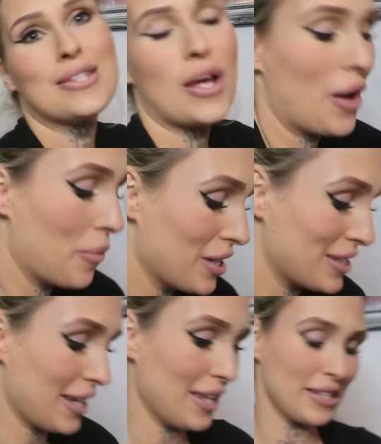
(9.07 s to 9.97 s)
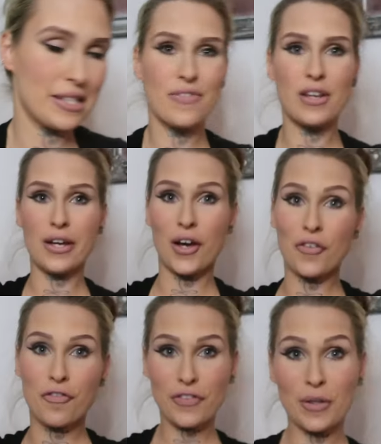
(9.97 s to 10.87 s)
So I wanted to get this
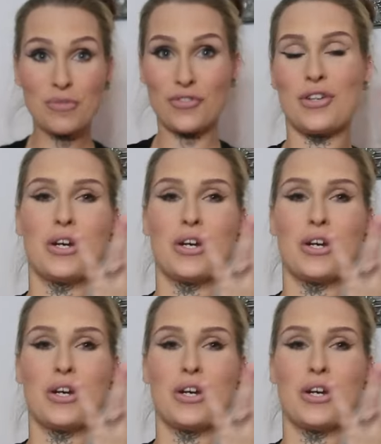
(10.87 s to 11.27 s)
video filmed for you